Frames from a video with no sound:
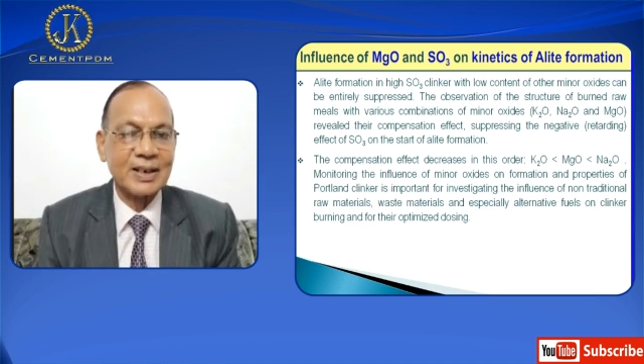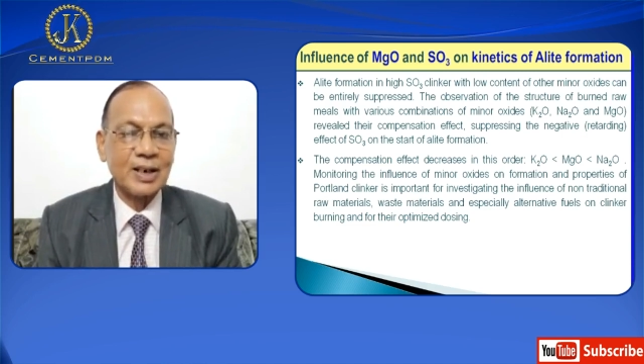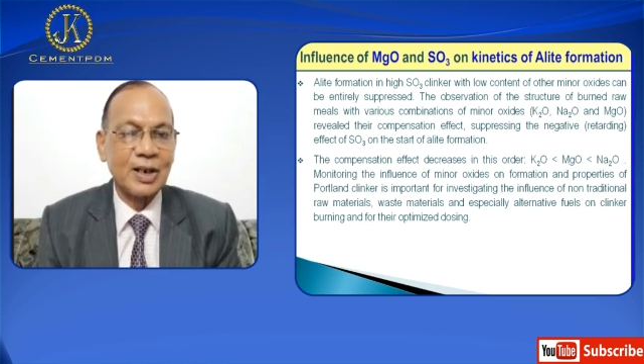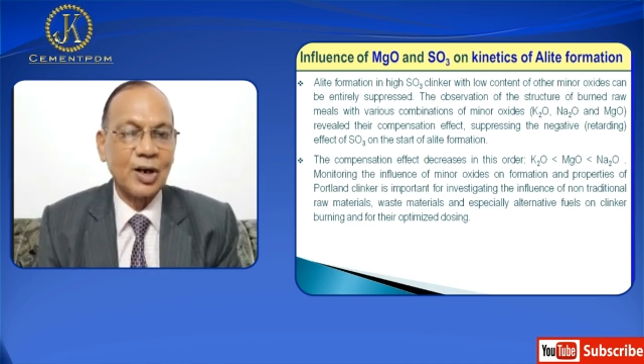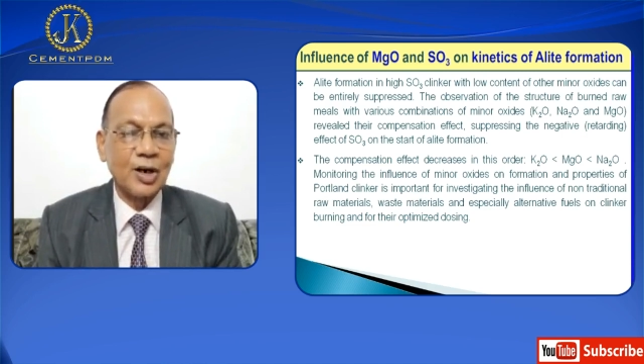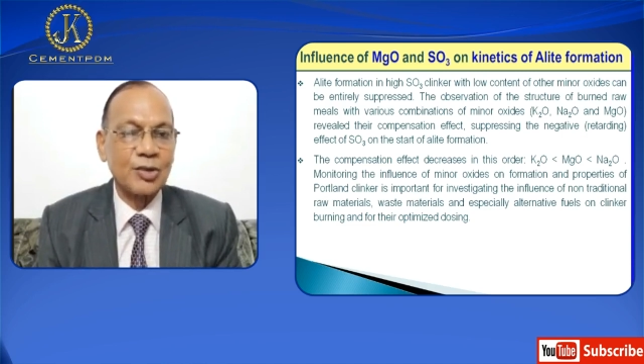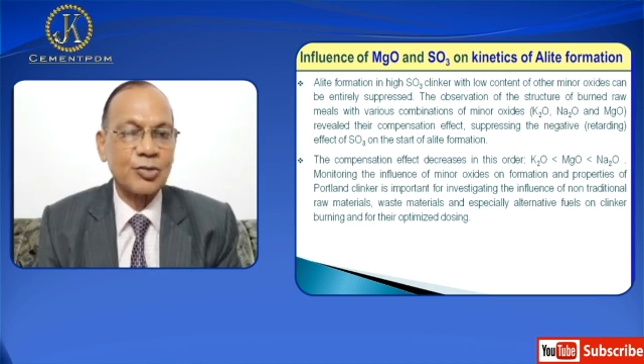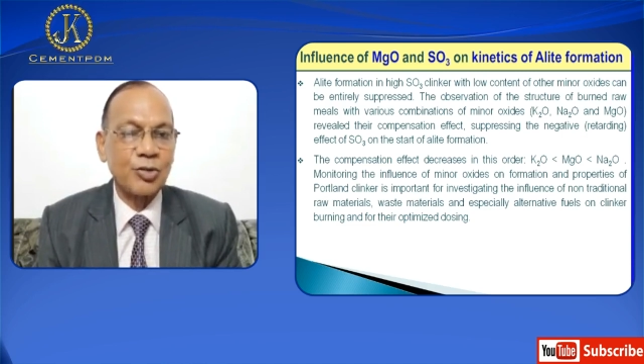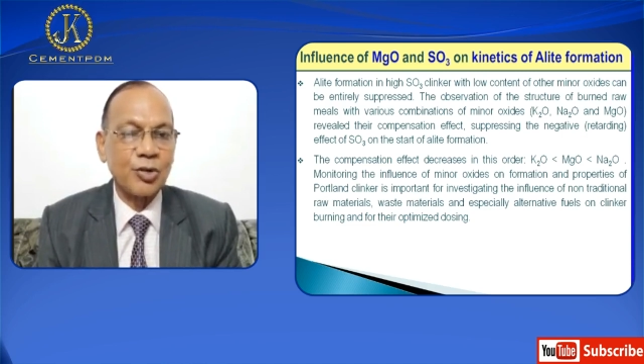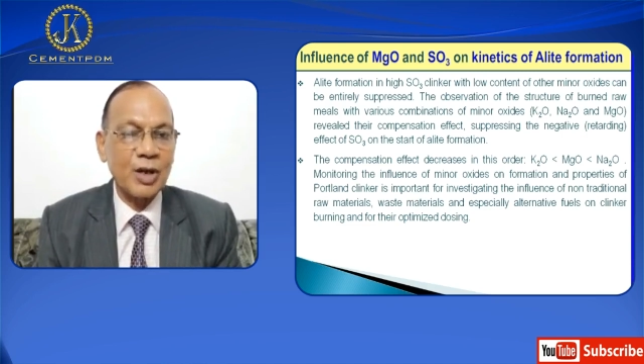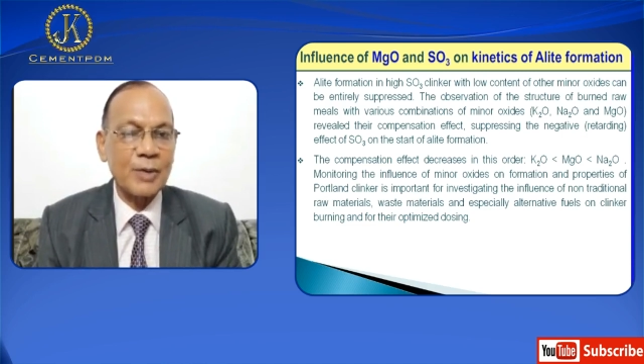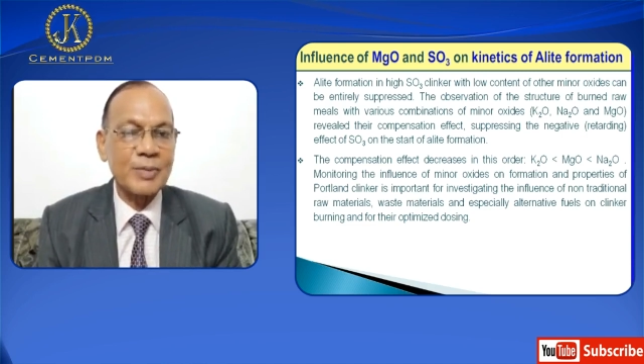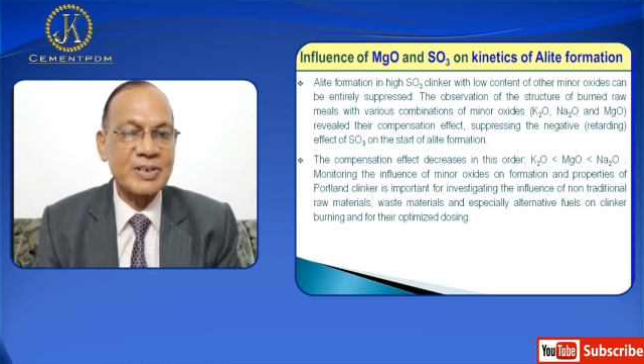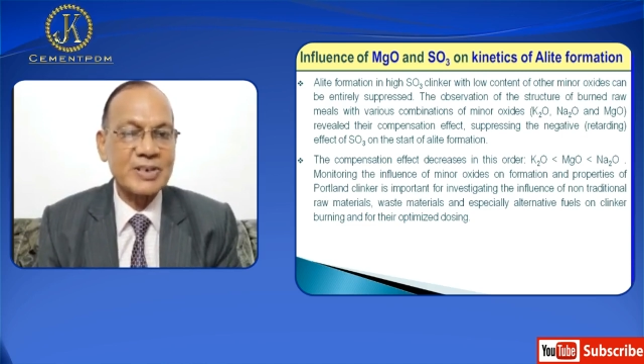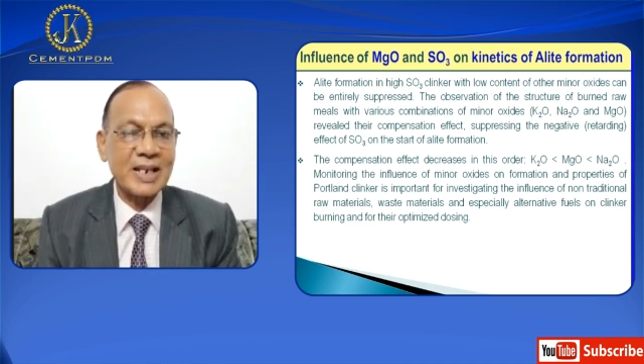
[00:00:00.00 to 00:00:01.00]
on
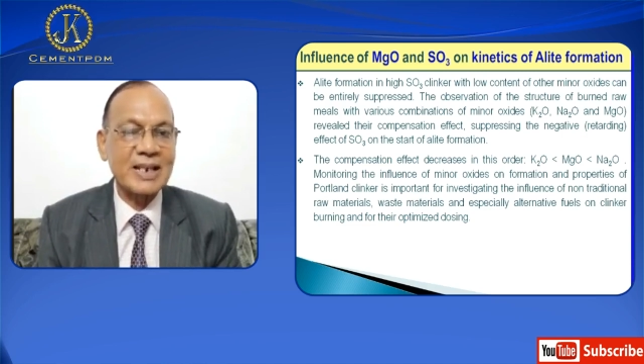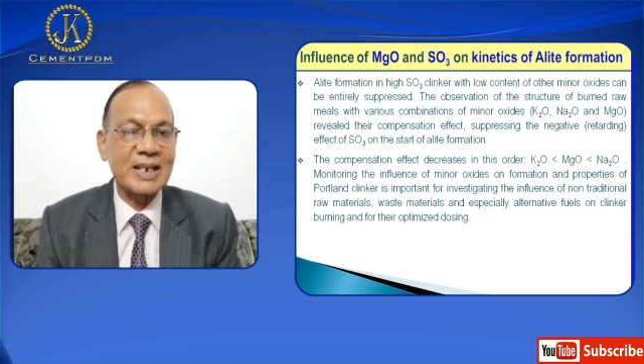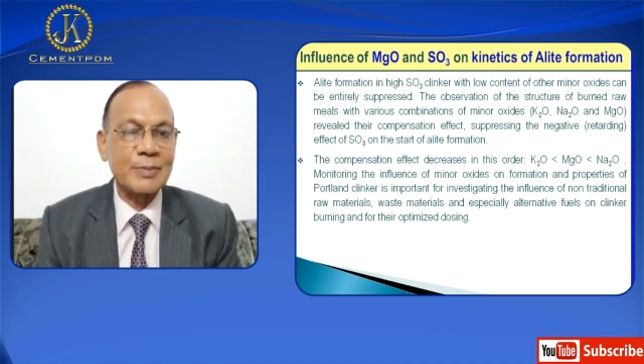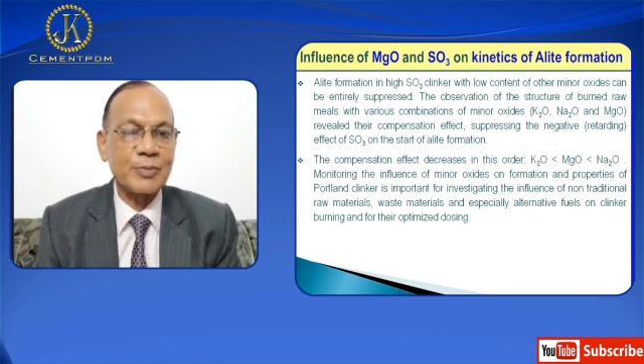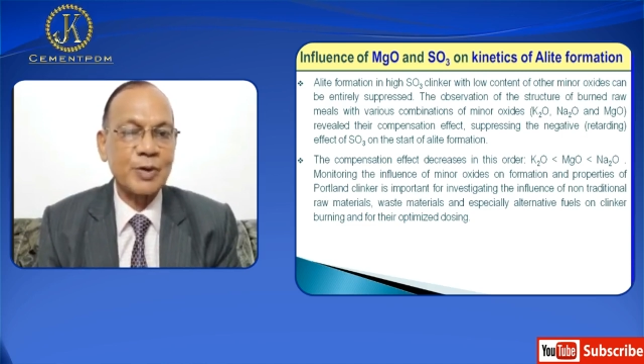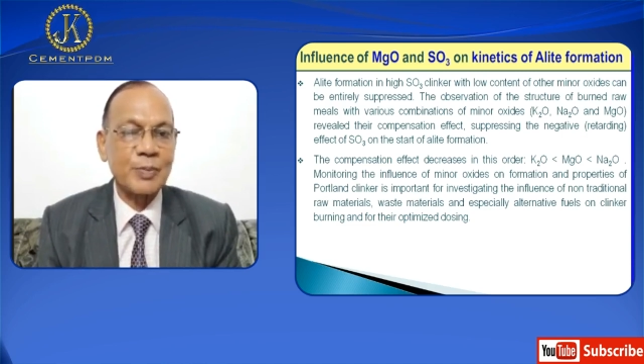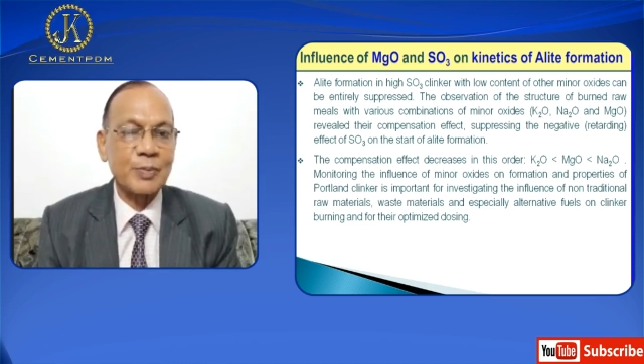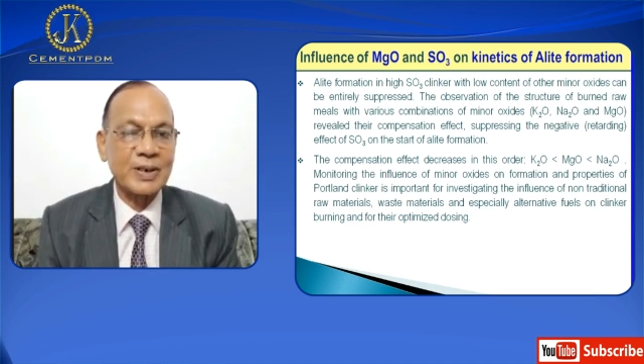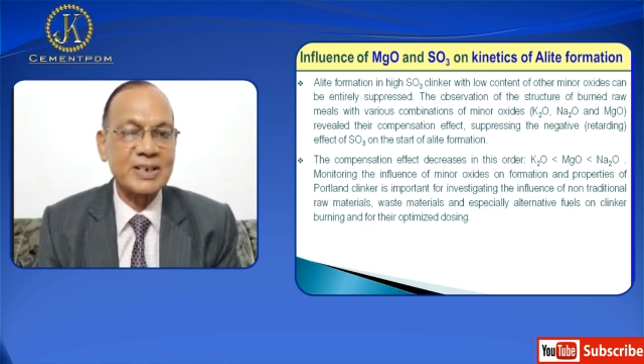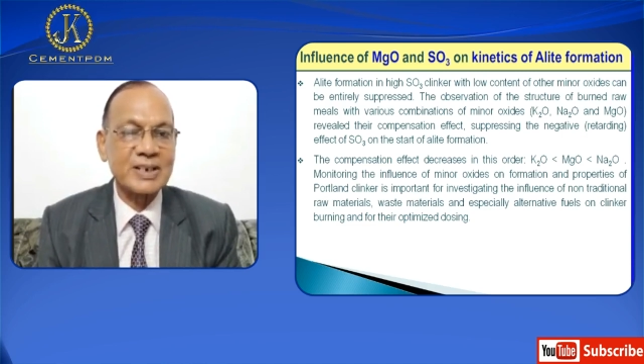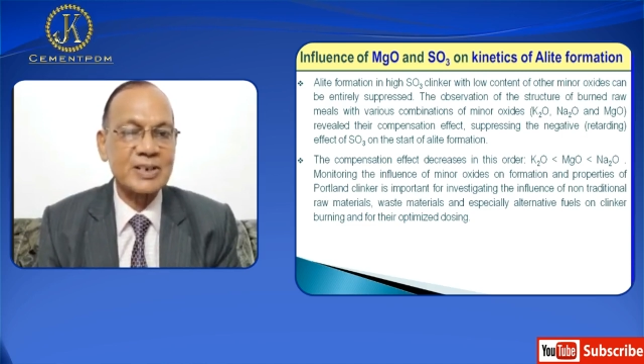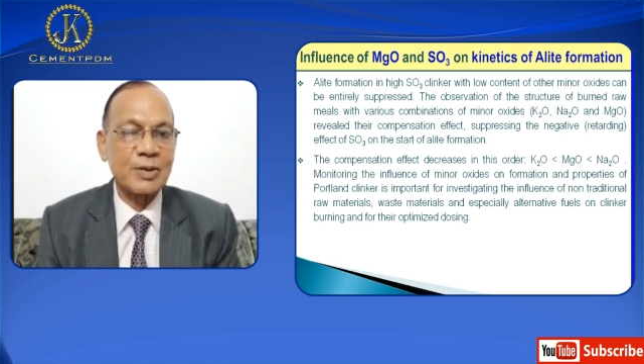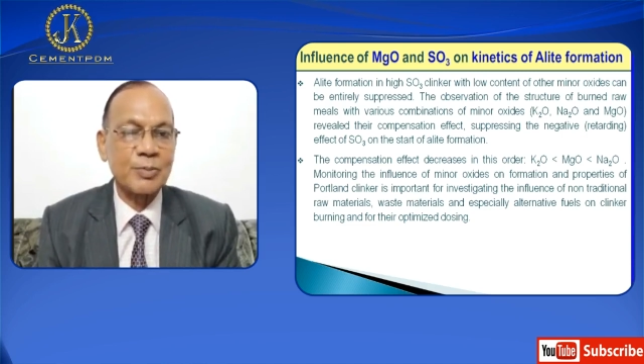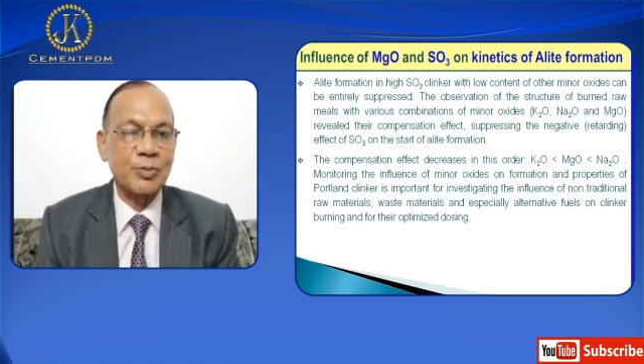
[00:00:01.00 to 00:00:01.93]
formation and properties of